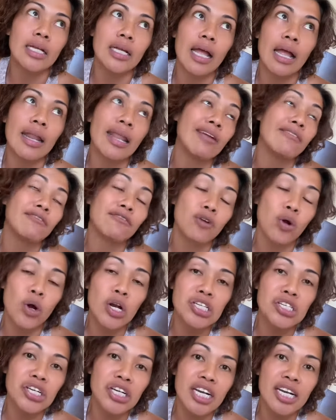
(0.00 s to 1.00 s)
And then of
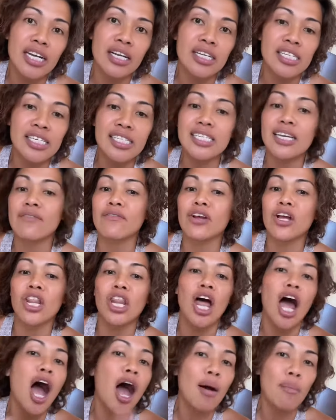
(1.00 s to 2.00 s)
course you're going to discover a
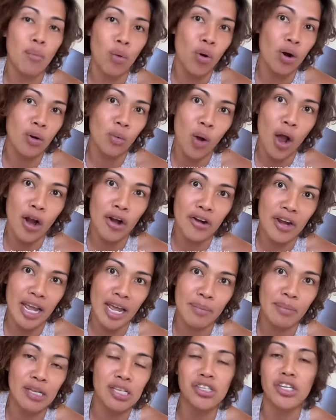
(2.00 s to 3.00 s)
lot more water
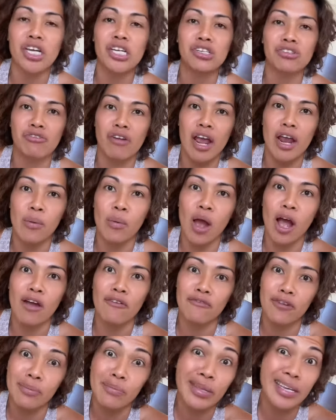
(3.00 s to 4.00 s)
damage and dry
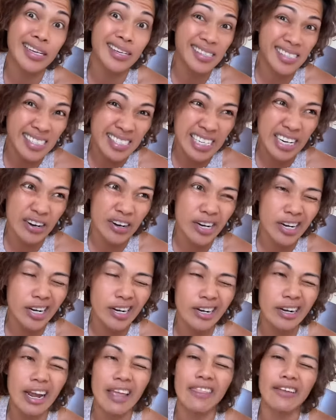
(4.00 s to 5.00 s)
rot from the
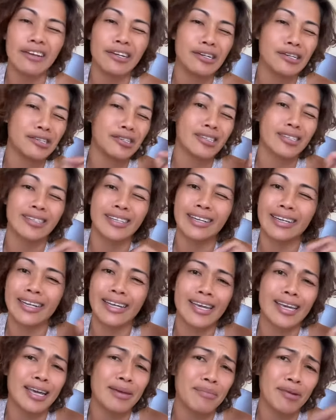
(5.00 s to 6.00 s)
exterior, and then you're just going to
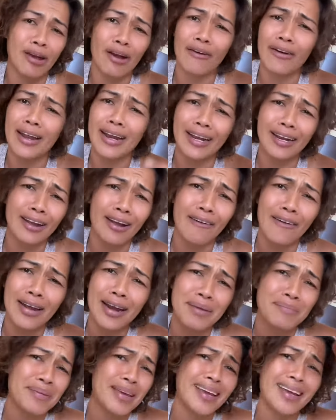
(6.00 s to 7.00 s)
keep going and going
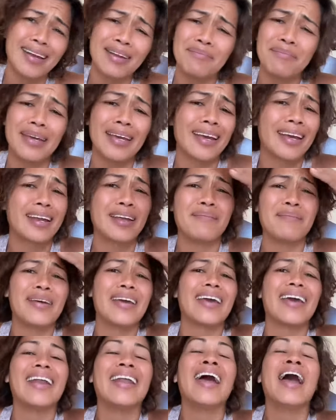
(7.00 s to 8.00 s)
and picking and picking and
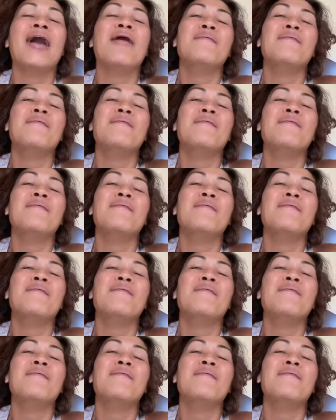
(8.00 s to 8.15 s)
picking.